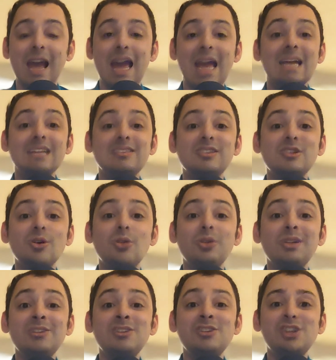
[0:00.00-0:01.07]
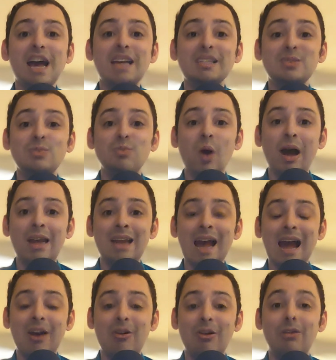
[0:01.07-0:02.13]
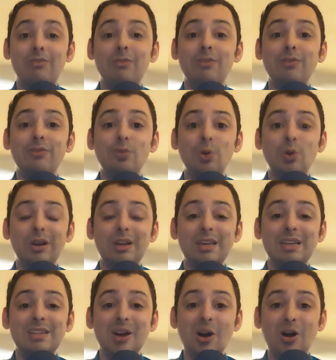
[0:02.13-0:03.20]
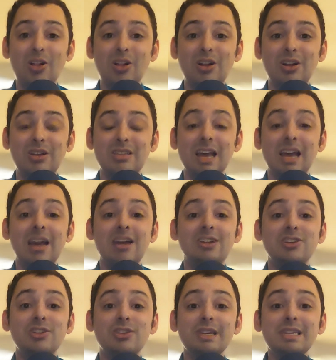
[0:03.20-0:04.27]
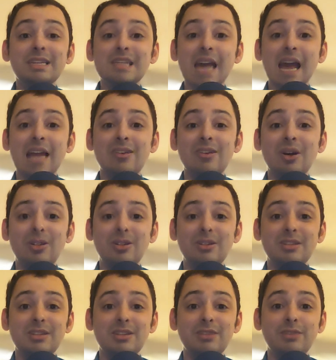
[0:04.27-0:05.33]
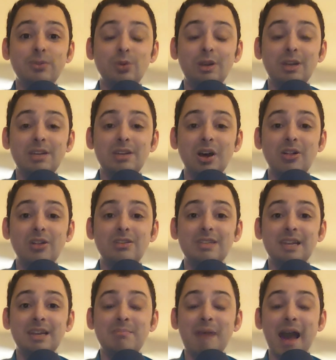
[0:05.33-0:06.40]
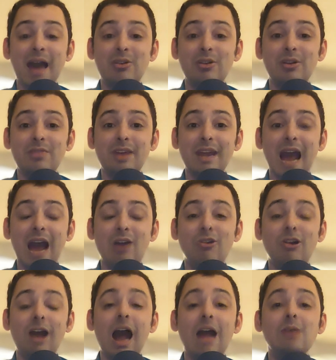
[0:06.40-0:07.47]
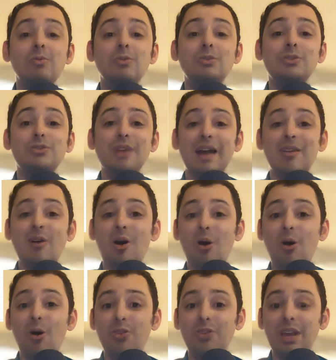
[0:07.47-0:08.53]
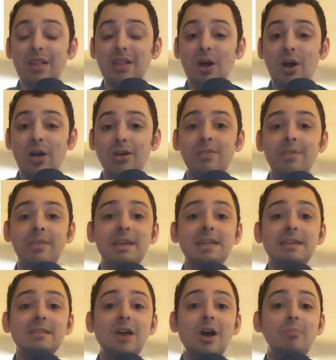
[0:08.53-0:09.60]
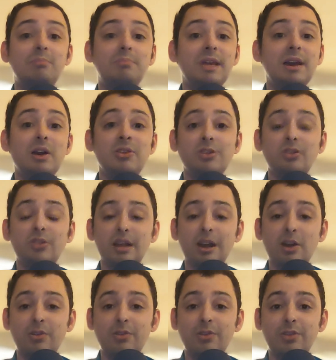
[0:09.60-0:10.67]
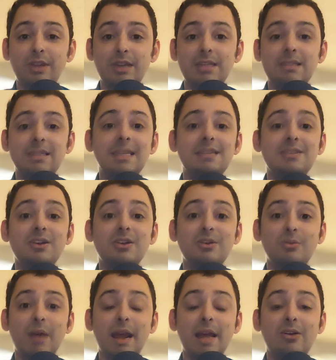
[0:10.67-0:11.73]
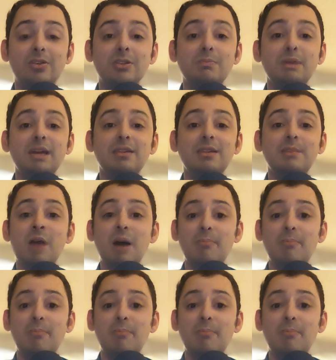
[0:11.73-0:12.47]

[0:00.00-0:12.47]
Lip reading: It sold in just 1 hour for $40. Turning $10 into $40 in a matter of an hour, I will do that all day long. Be on the lookout for these. These are grails. Pick them up